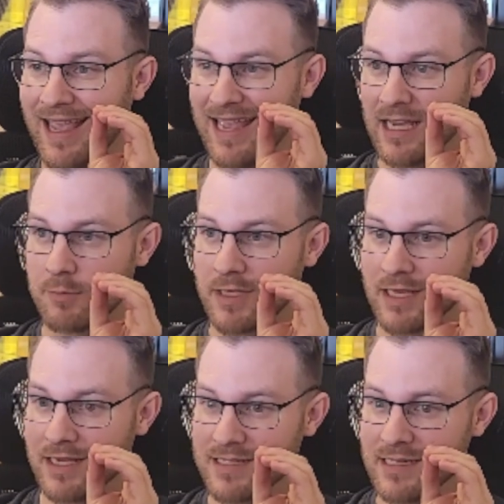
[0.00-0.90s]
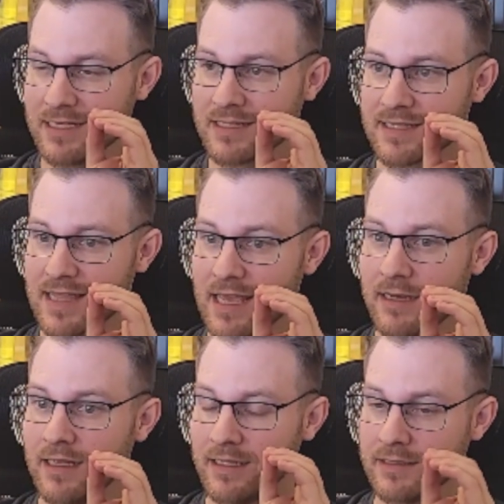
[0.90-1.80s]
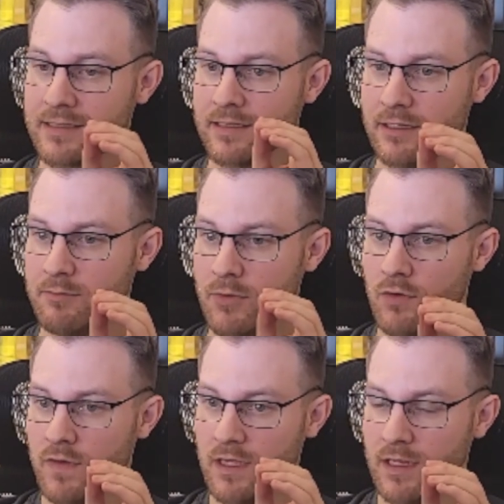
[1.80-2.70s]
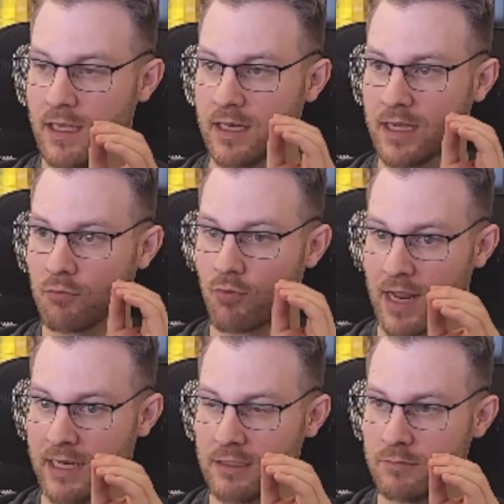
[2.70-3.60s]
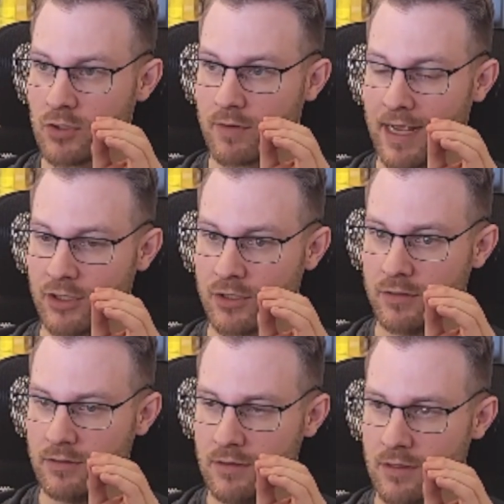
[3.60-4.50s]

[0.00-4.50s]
And because it is then instantly moving in a random direction,